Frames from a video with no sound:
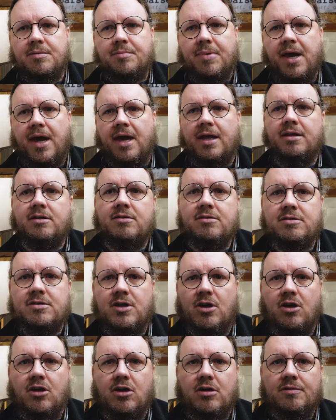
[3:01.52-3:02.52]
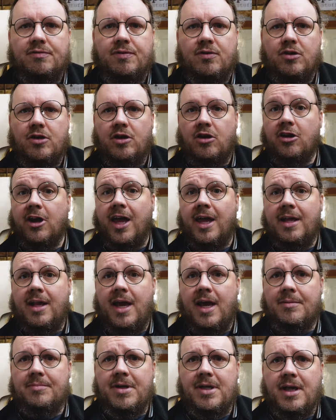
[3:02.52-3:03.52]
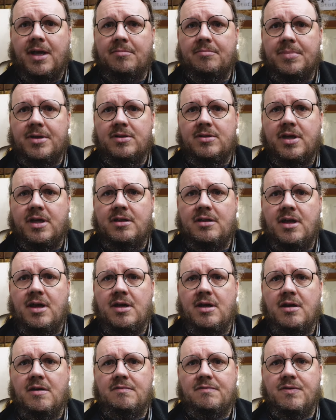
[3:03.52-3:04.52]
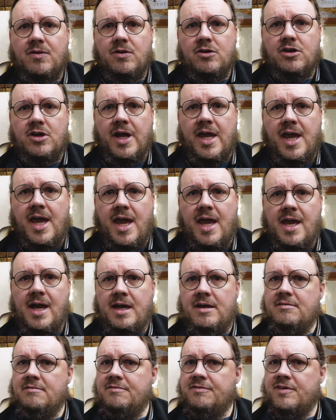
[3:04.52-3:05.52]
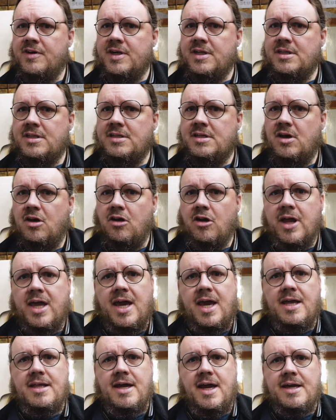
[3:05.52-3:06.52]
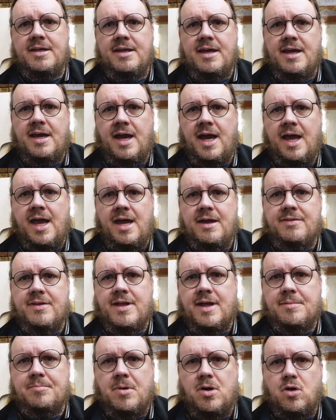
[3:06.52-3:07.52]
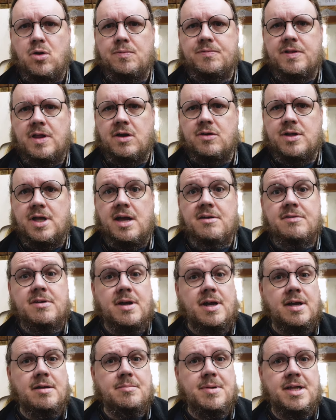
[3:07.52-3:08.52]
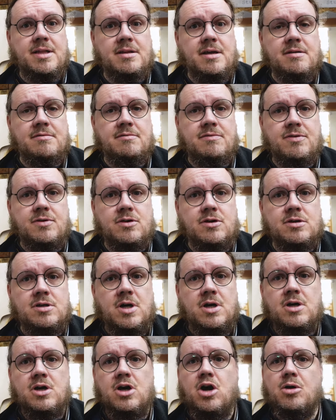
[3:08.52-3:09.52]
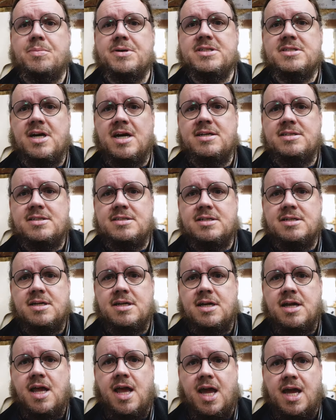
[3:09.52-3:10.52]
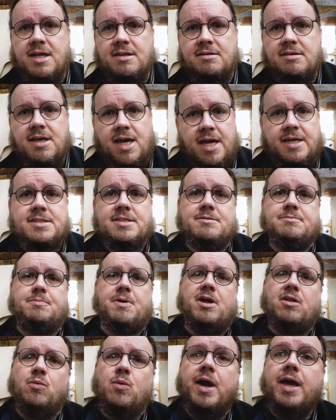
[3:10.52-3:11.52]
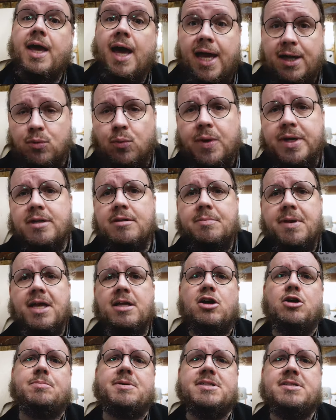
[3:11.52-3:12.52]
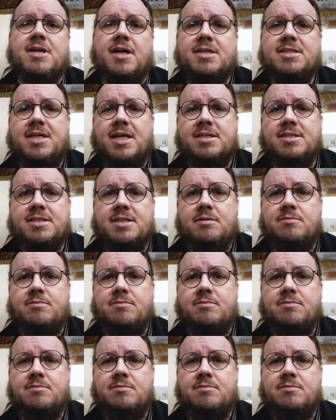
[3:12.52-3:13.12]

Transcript: panels are for an arcade cabinet I'm building, for a unfun arcade idea I had that I'm hopefully going to have time and done for Open Sauce. And yes, by the way, I will be at Open Sauce. That is